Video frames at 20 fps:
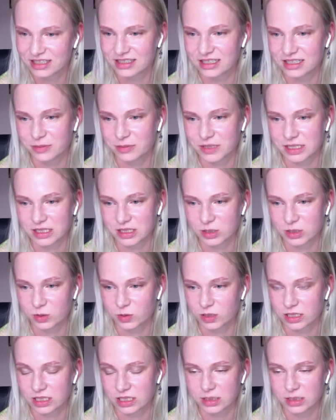his lips are
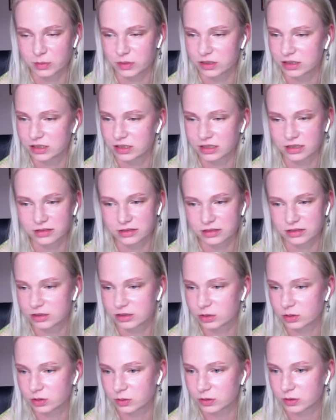so kissable.
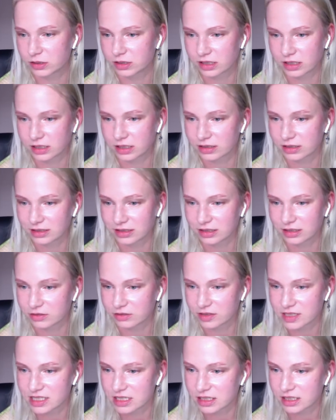Don't get
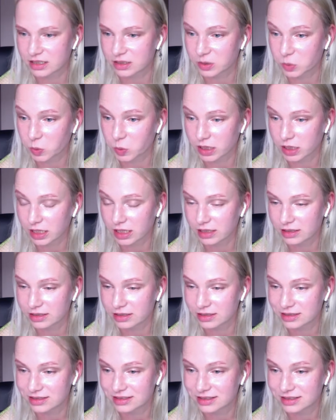even started with
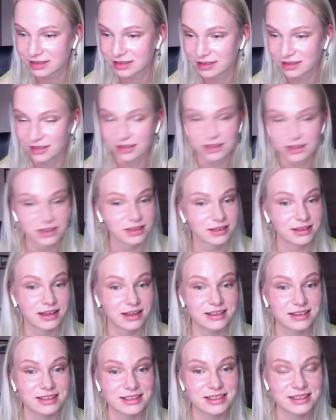that.
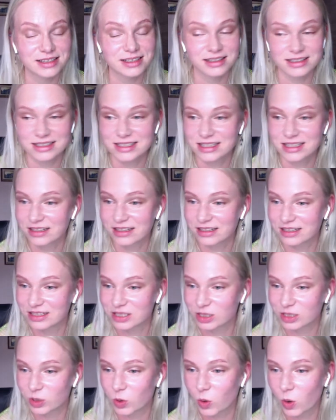That is gonna send
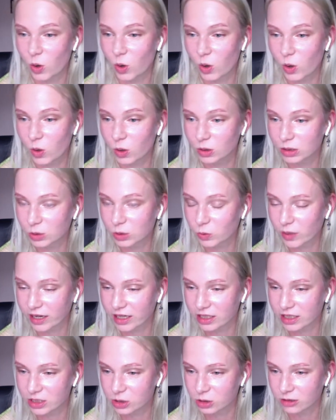us all the
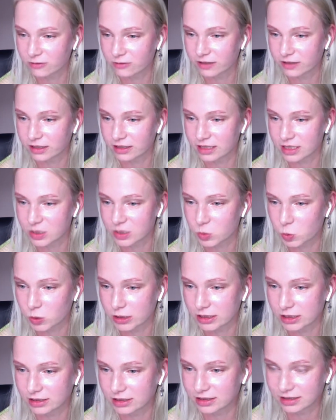way to a fantasy
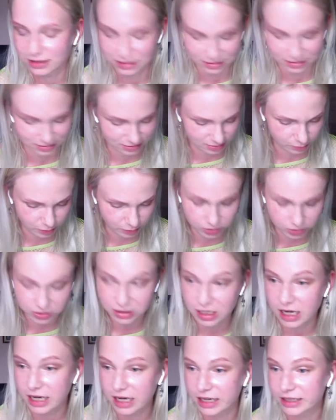world
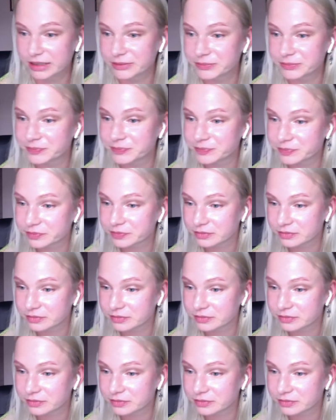about Kai.